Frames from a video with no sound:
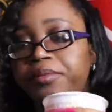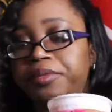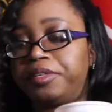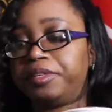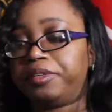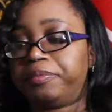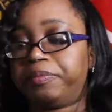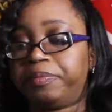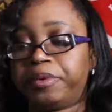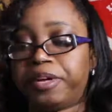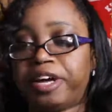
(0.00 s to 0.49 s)

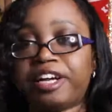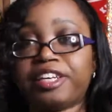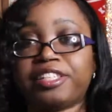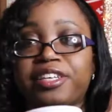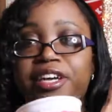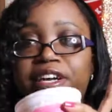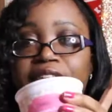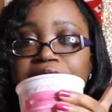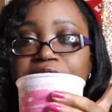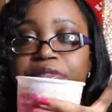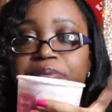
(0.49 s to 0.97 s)
And I
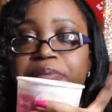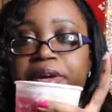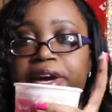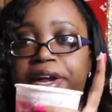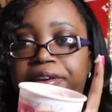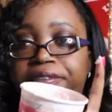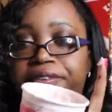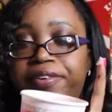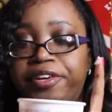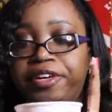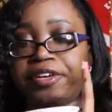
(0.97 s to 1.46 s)
just got a little bit
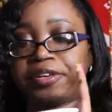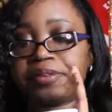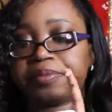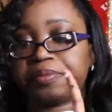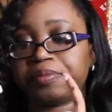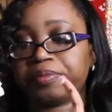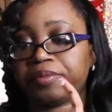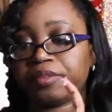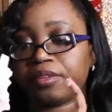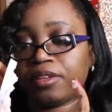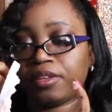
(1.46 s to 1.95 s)
out of here.
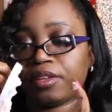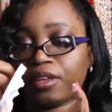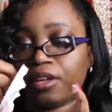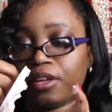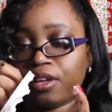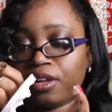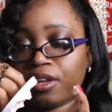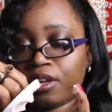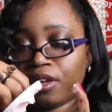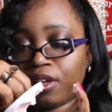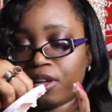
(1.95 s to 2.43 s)

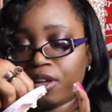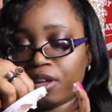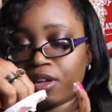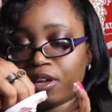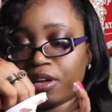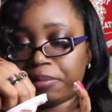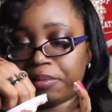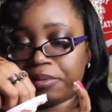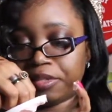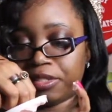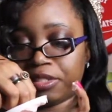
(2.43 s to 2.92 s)
I'm